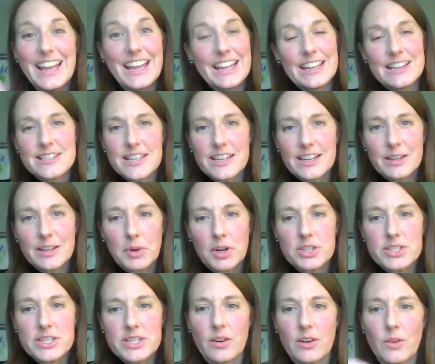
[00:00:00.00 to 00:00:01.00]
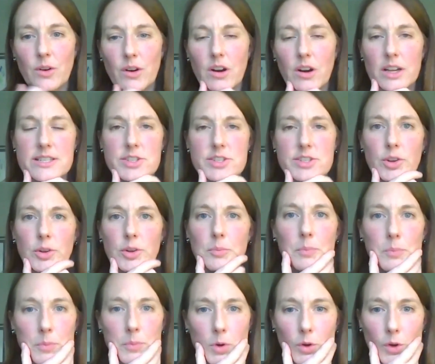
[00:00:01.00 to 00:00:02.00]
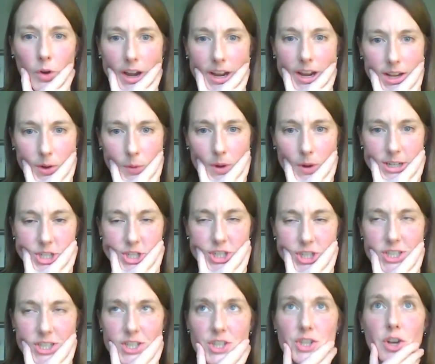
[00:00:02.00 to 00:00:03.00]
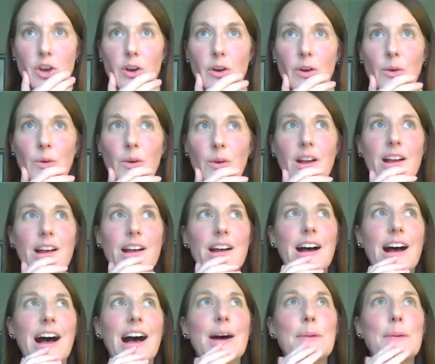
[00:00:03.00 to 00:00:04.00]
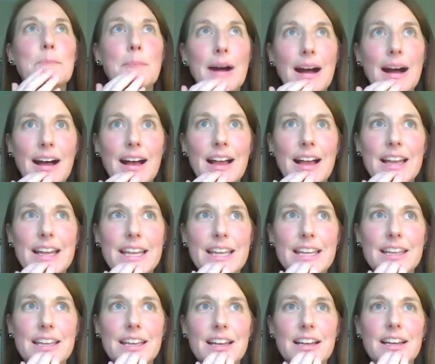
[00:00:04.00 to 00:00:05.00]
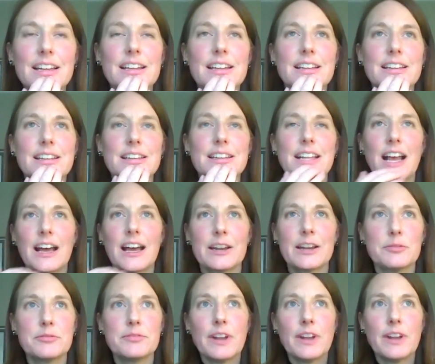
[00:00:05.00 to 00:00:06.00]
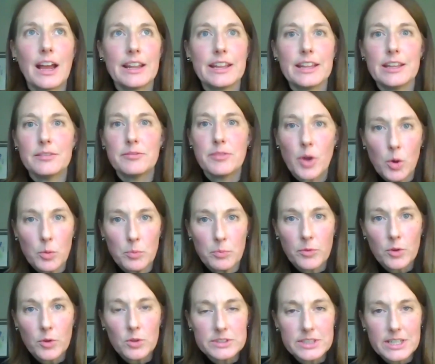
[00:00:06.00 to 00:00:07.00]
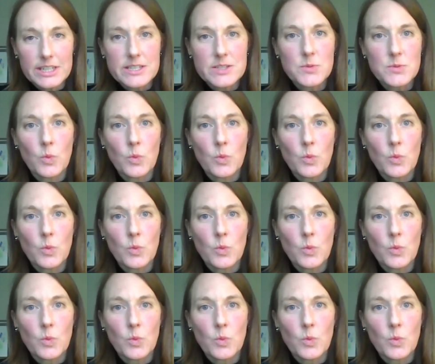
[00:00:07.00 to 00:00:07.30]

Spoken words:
is it in person or on Zoom? Great question. So my kind of naive hopefulness